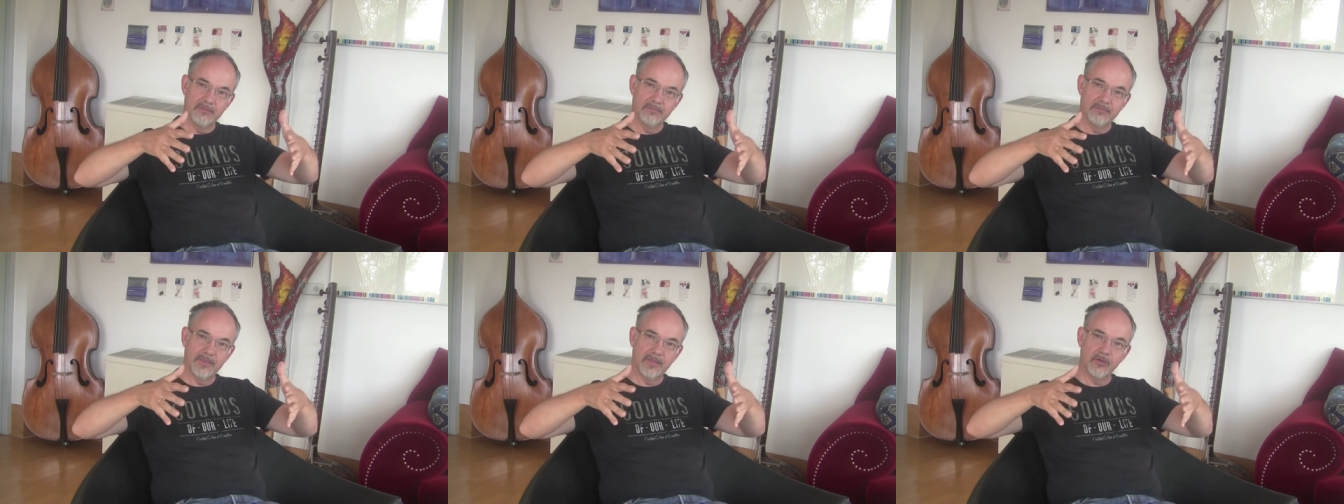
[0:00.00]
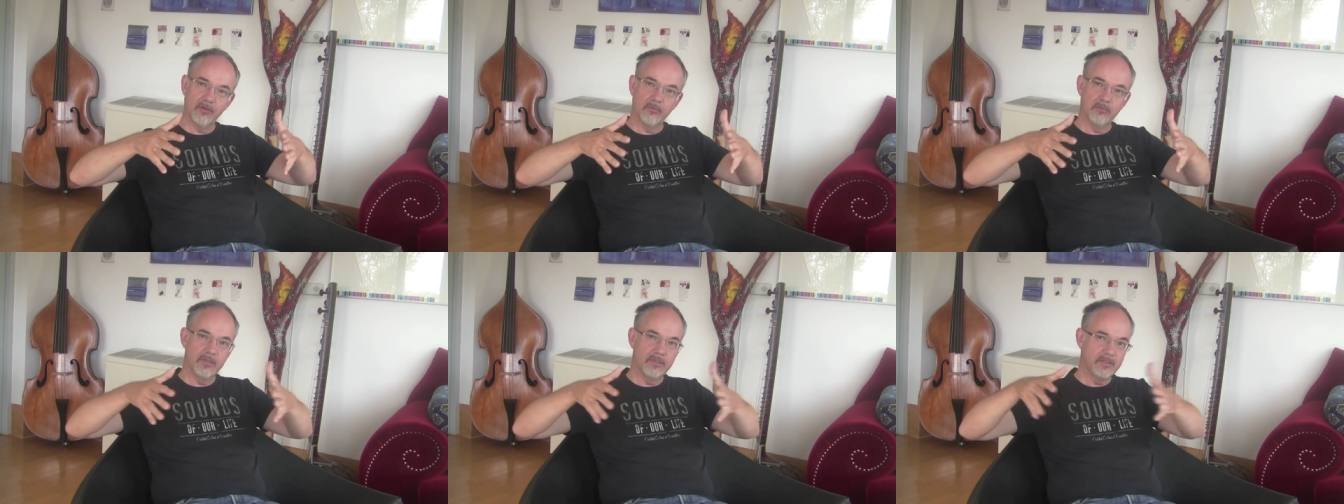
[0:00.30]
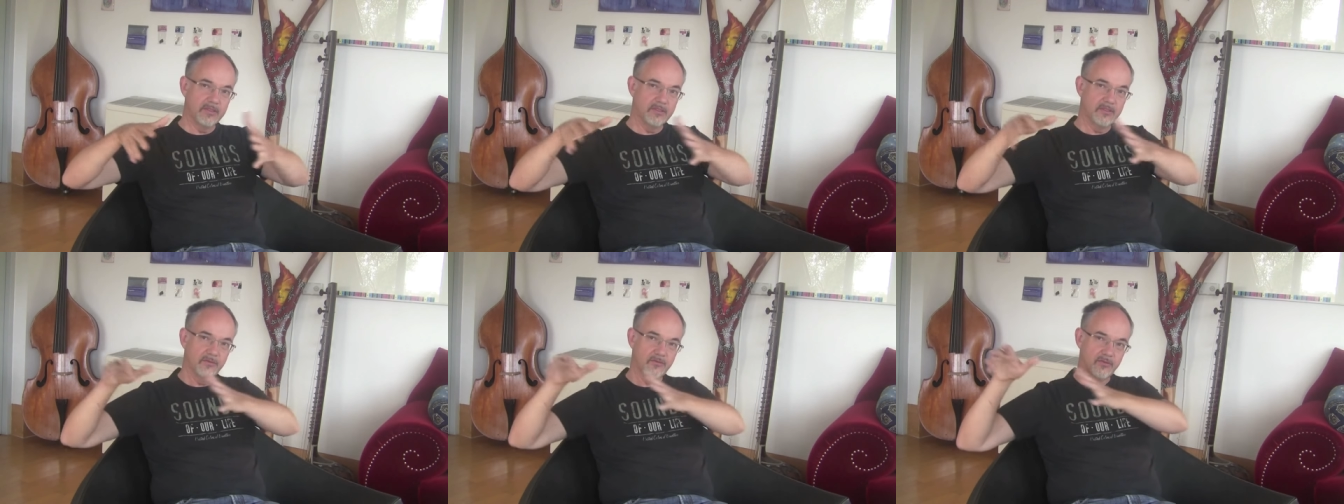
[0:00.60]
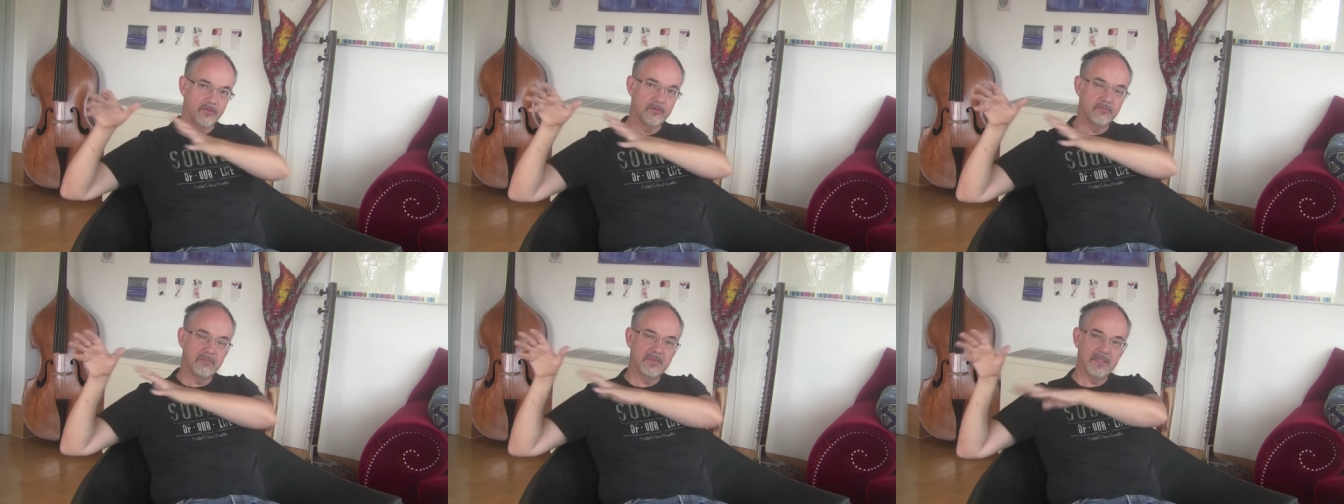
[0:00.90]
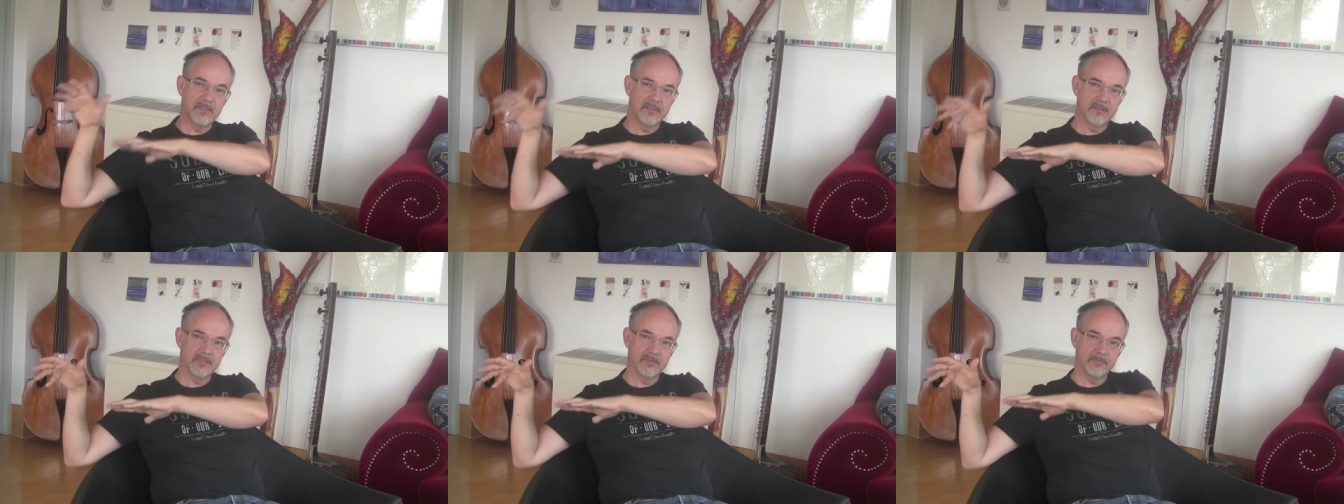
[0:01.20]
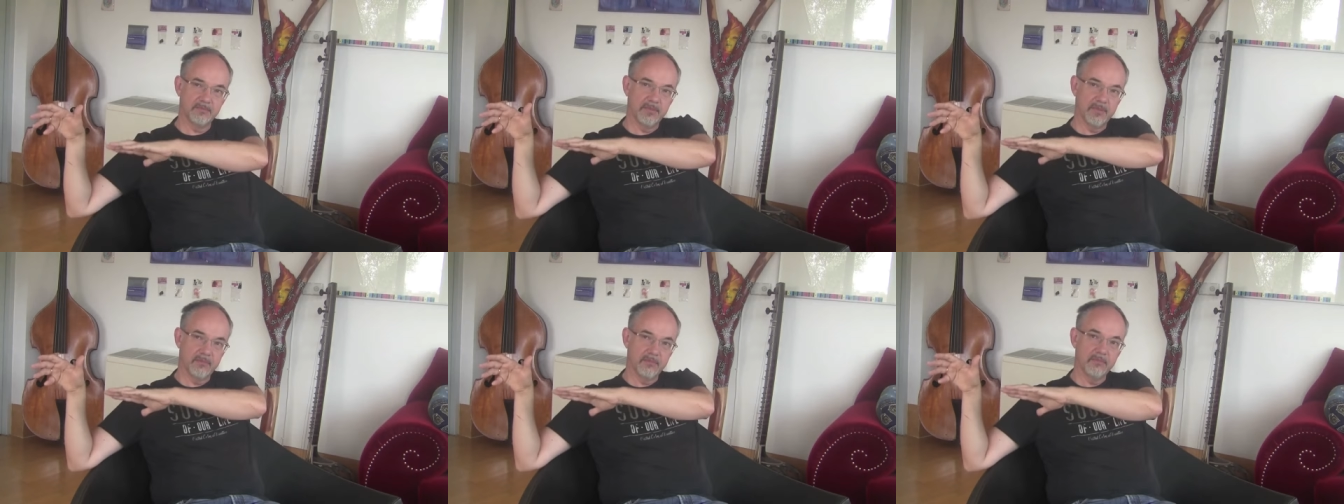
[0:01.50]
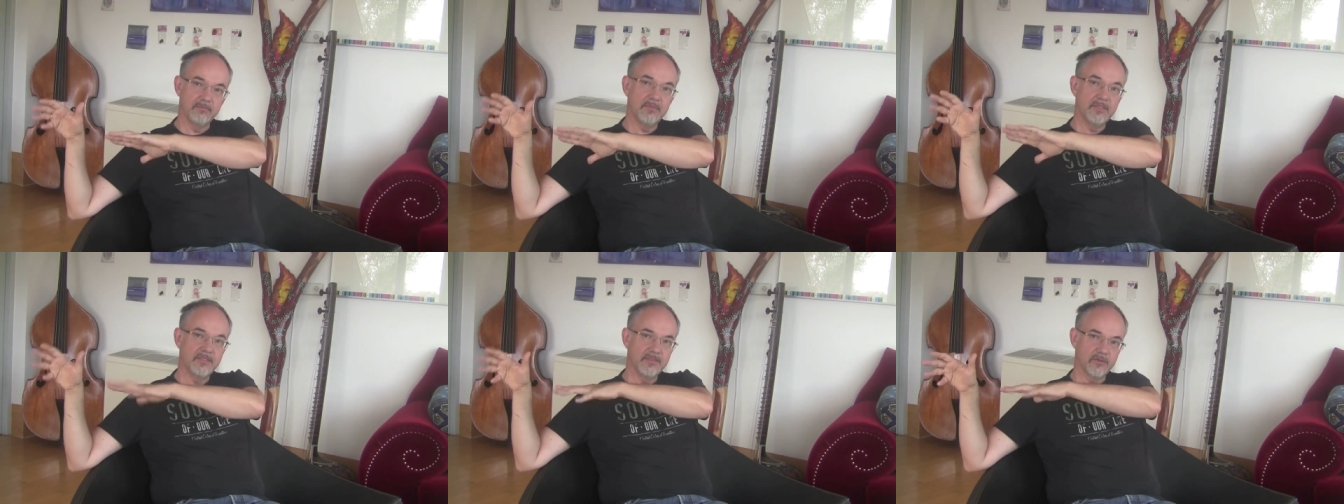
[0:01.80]
by completely different means, by the
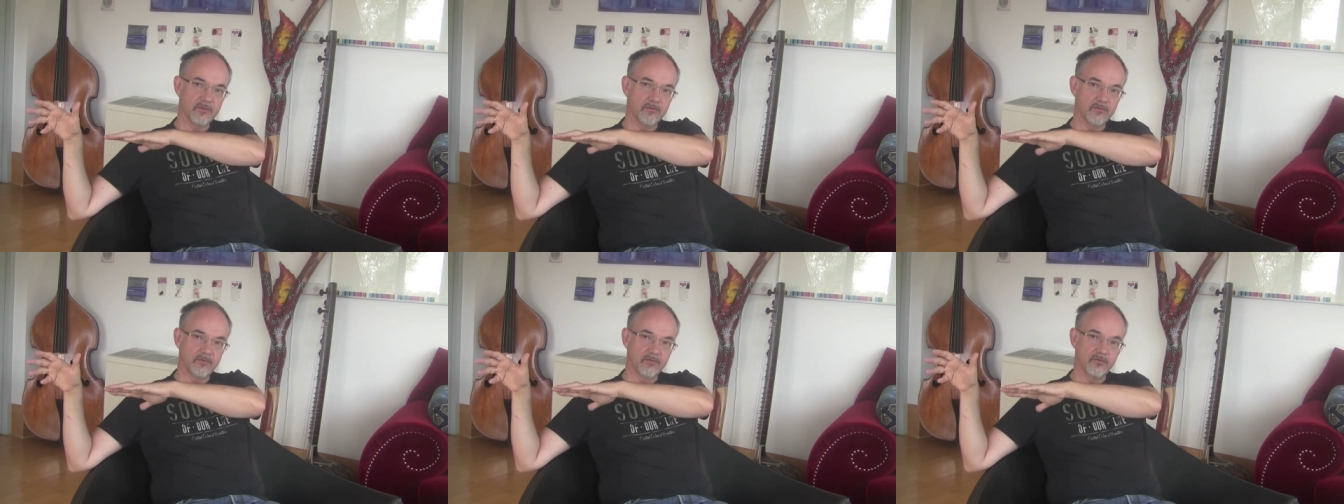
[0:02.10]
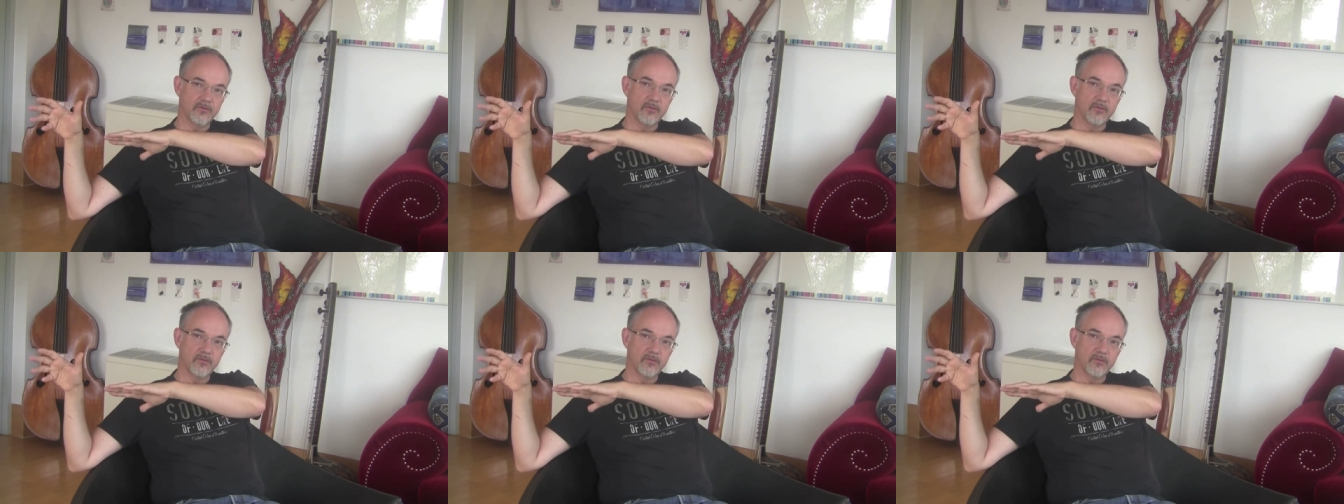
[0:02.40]
means of